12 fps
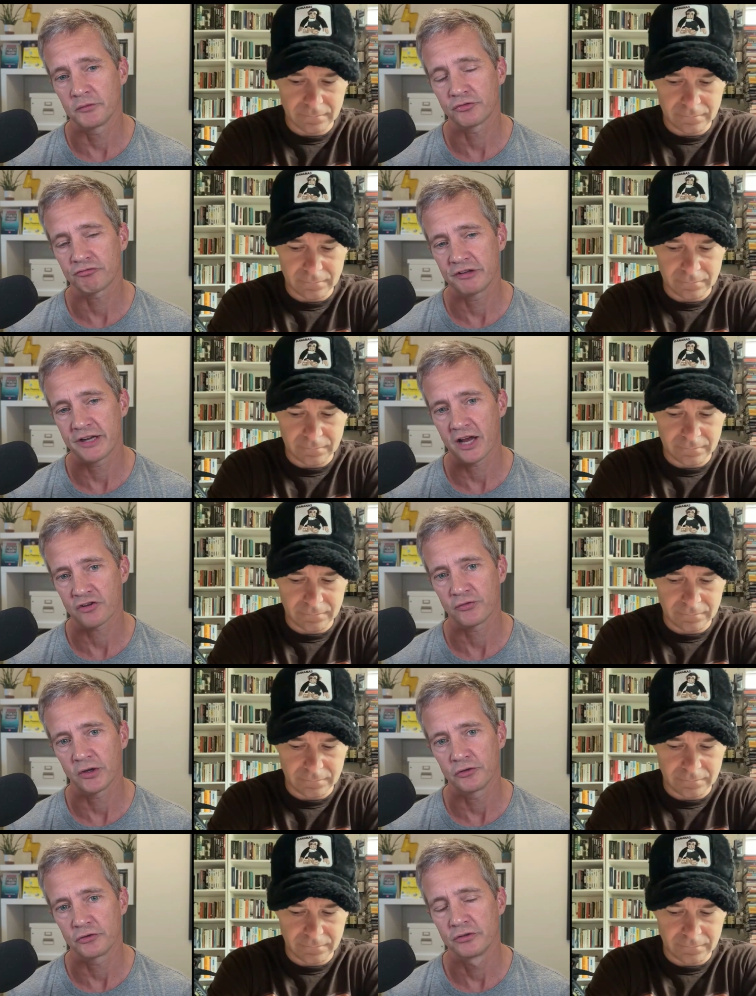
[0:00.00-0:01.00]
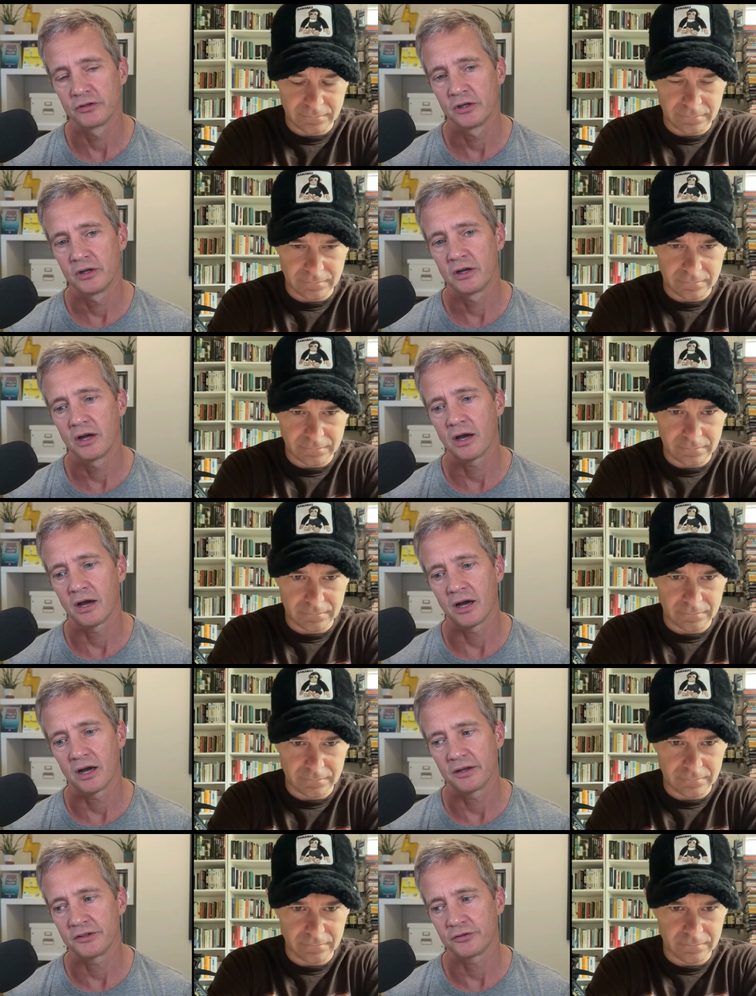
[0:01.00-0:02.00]
Speaker 1: free cash flow
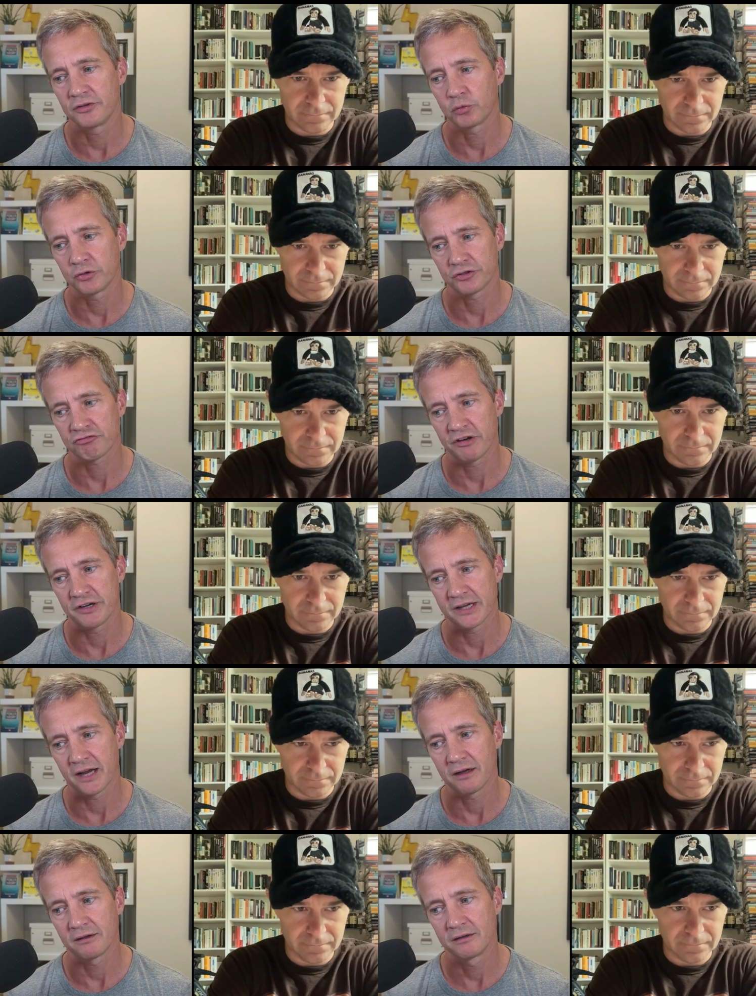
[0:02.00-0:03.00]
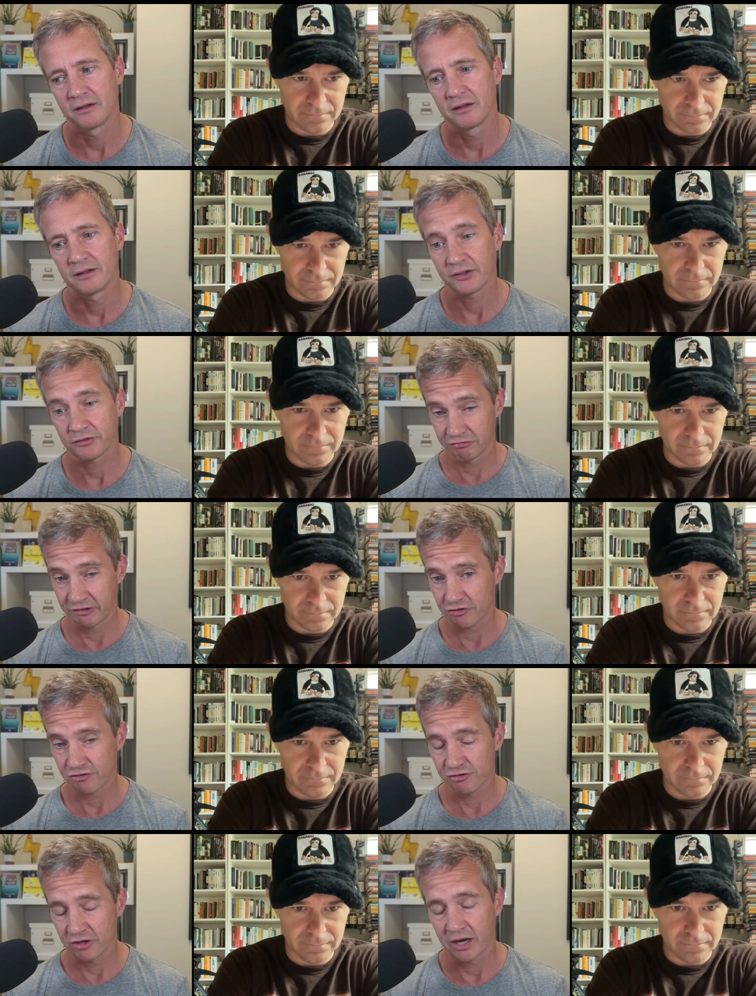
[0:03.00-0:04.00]
is what it's trading at. That's
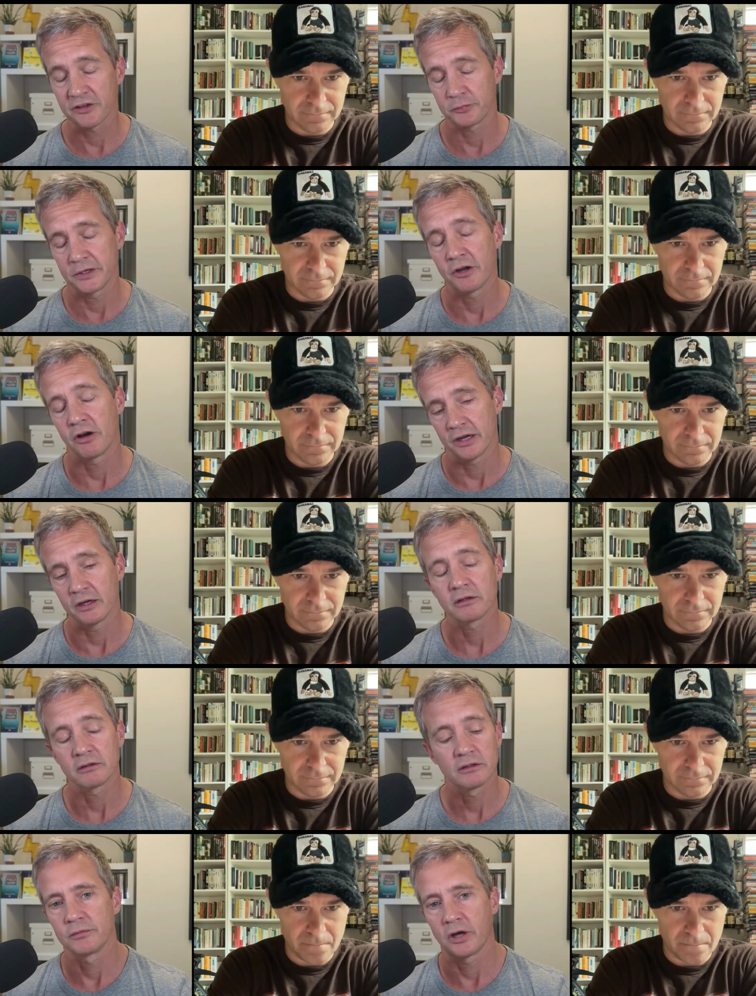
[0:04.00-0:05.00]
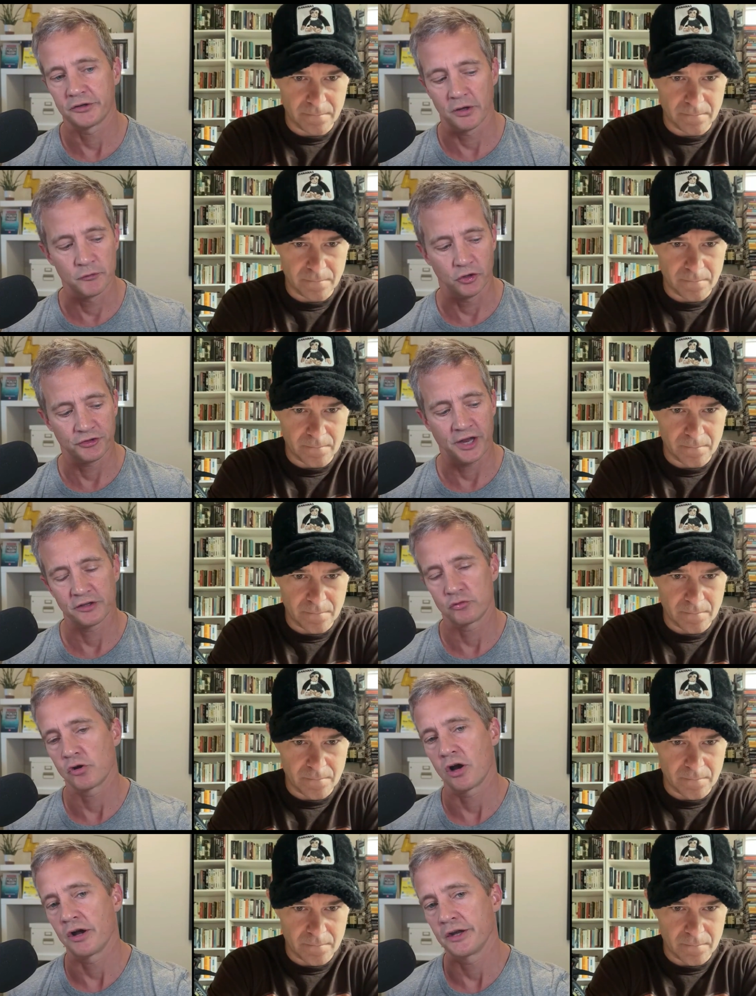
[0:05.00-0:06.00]
rich. It has been higher. I'm not a technical
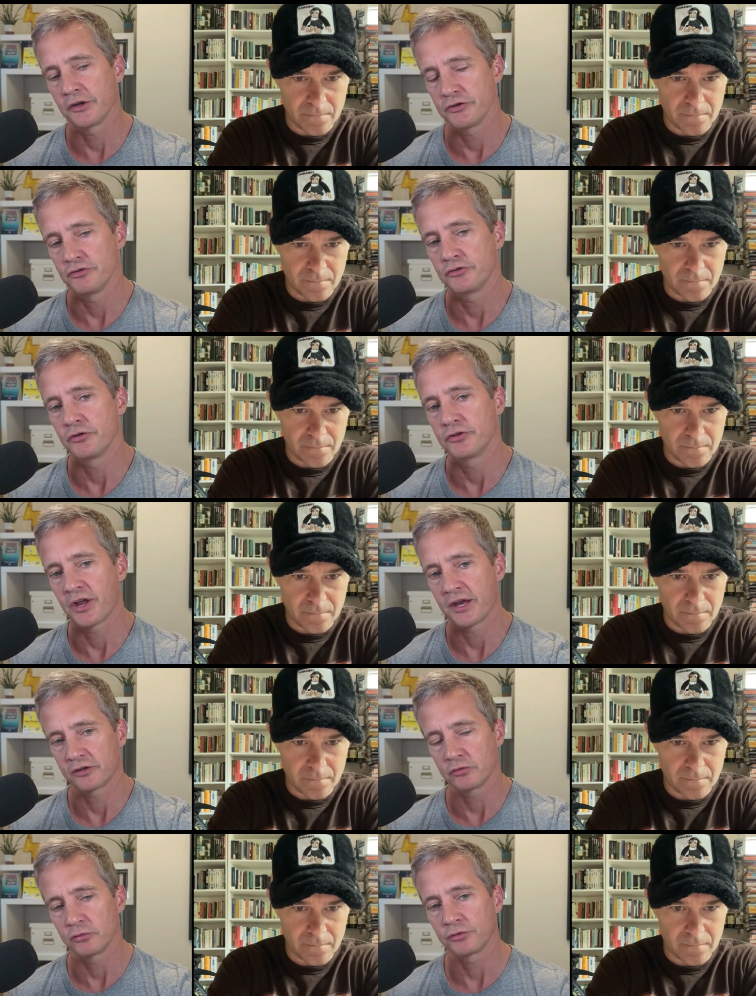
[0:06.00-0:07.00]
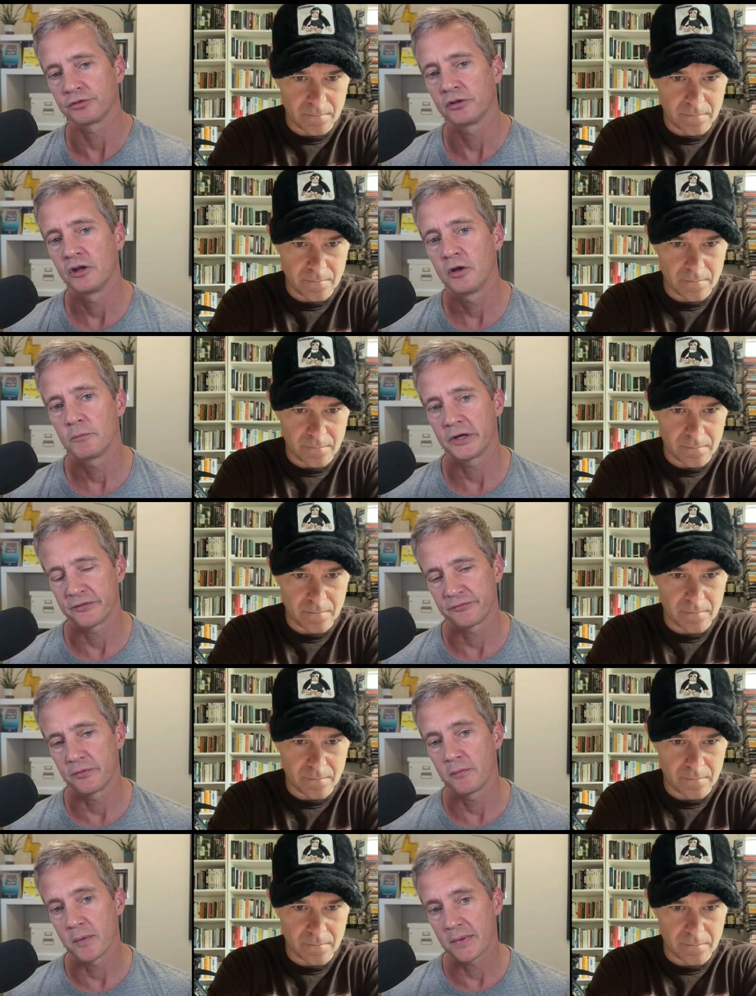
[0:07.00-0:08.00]
guy. I know you do the technicals, but if
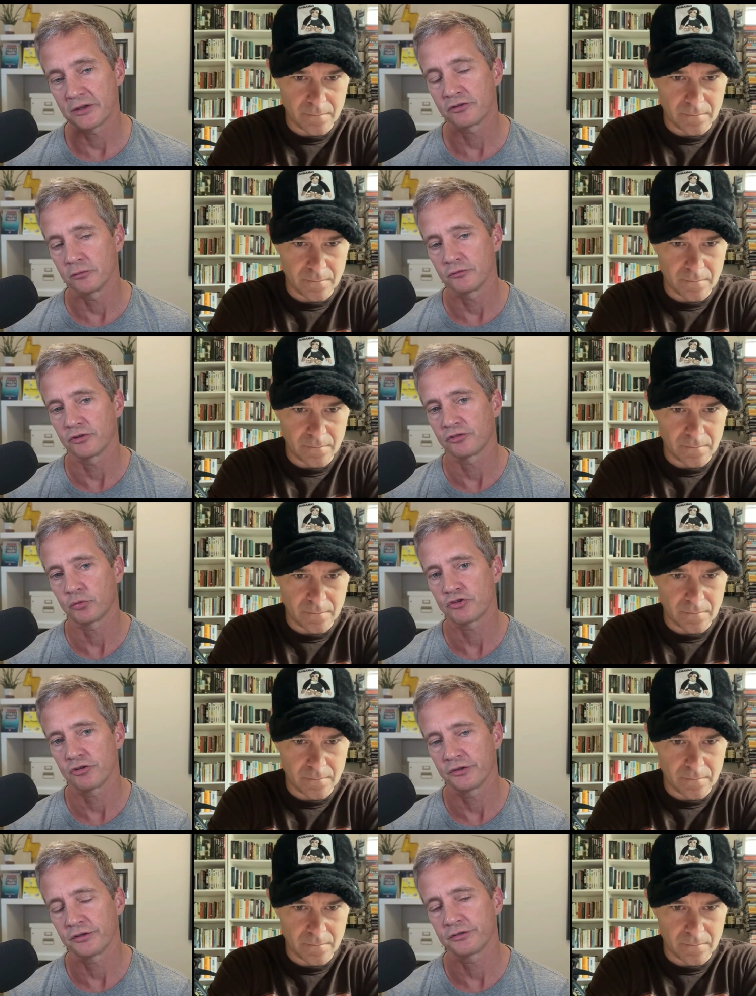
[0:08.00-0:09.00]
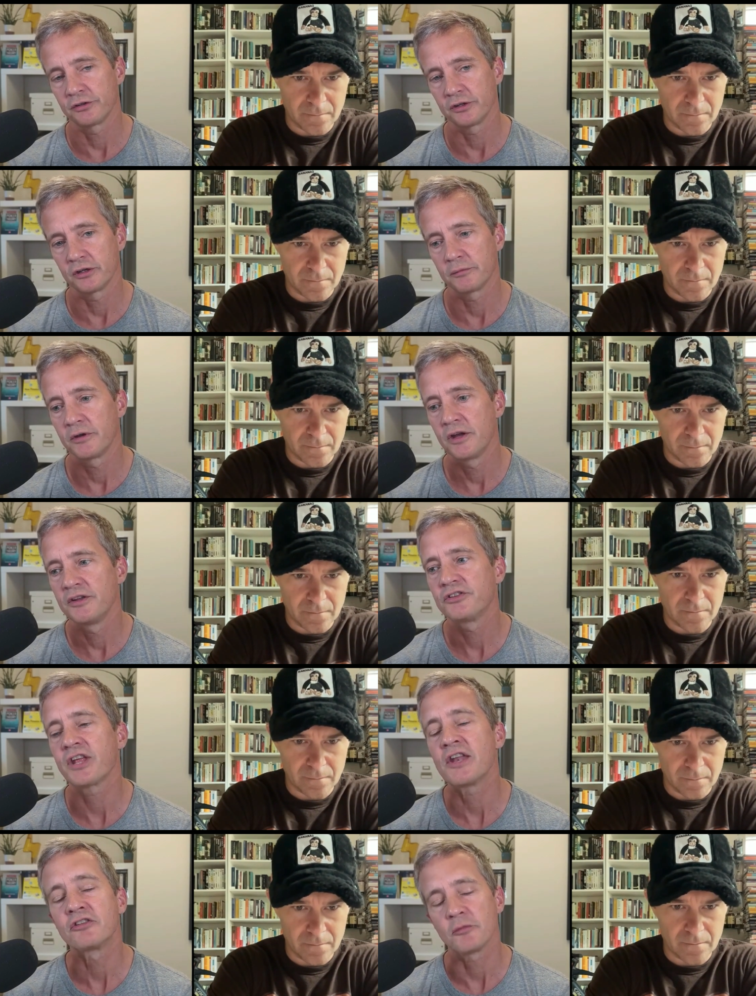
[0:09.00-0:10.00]
the momentum does switch on this and the
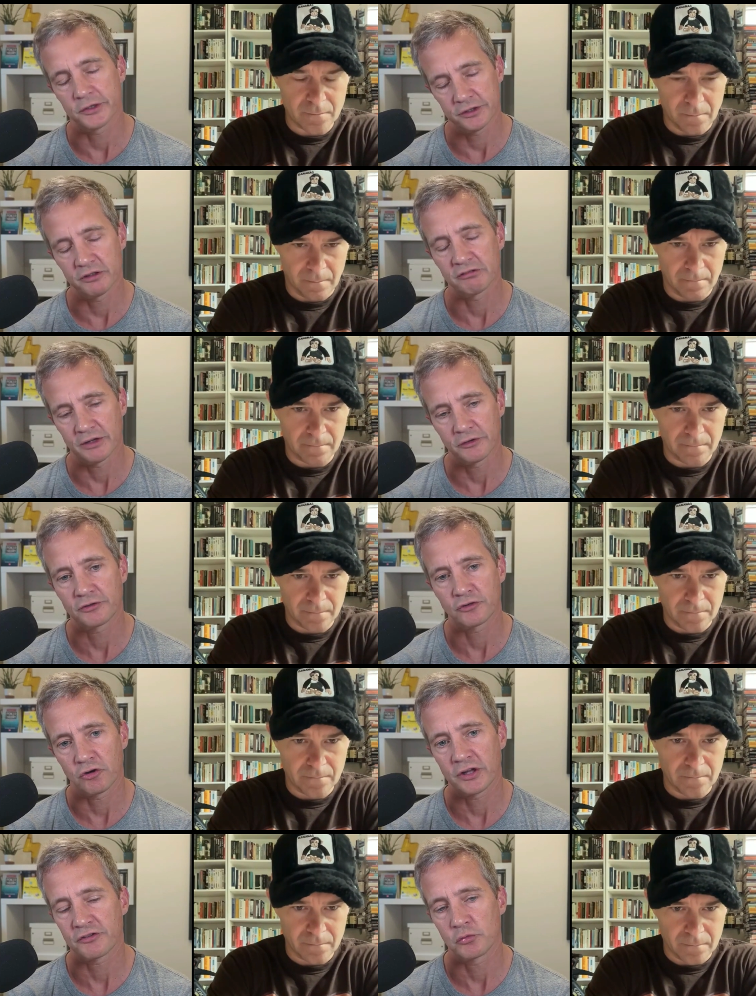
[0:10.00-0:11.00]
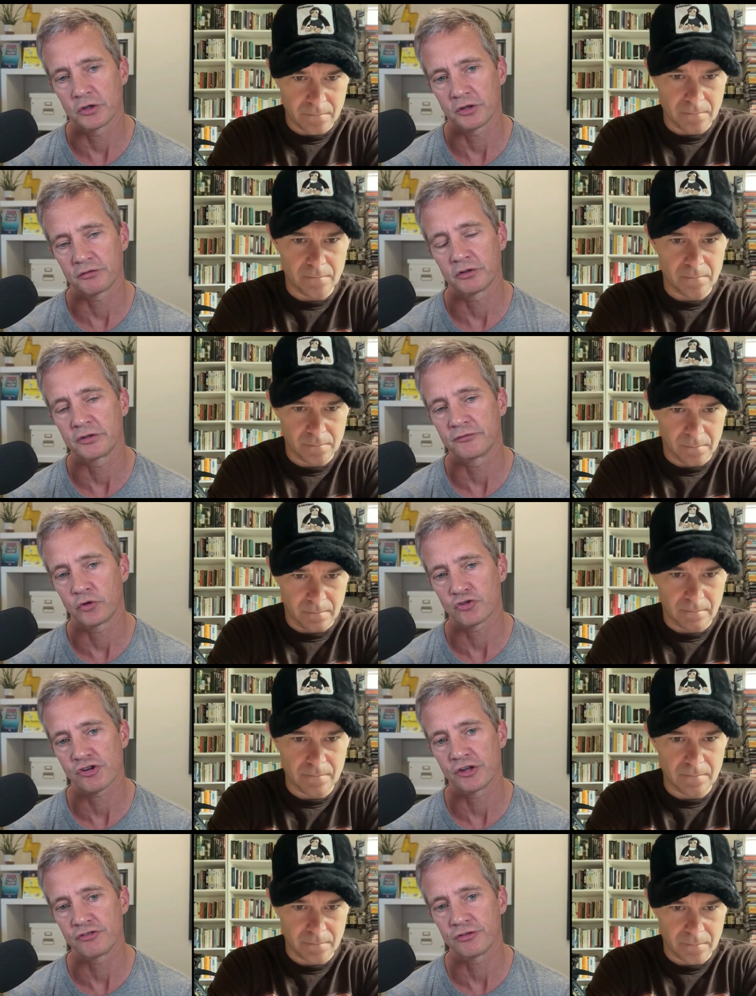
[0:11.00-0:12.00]
sentiment around the stock, that's the word I was looking for,
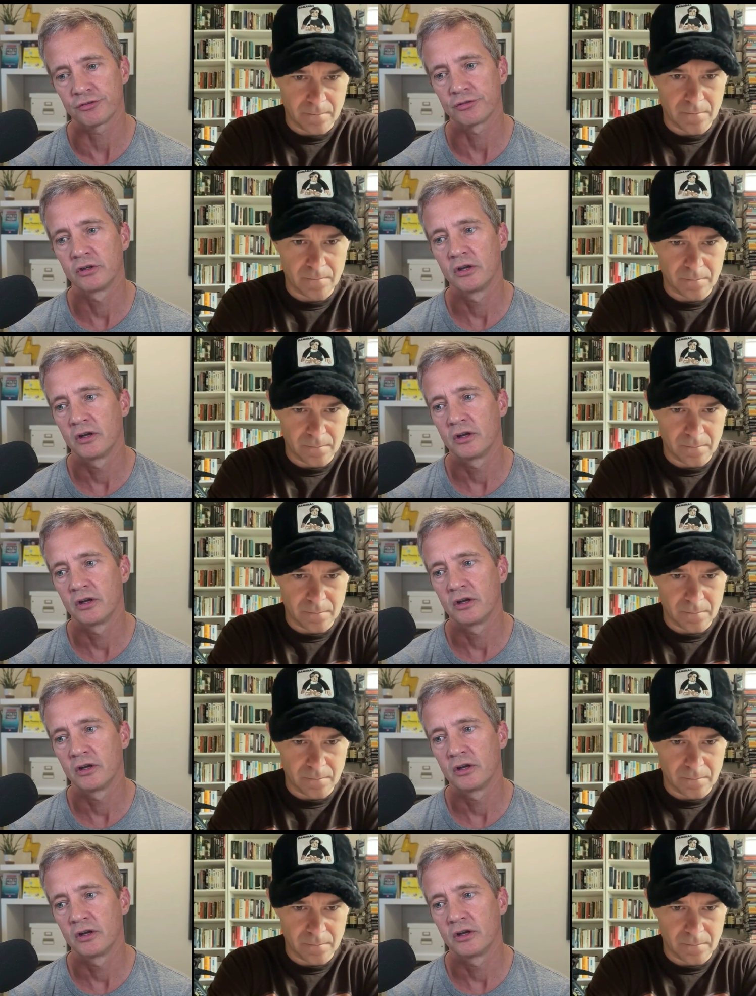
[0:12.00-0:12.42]
changes,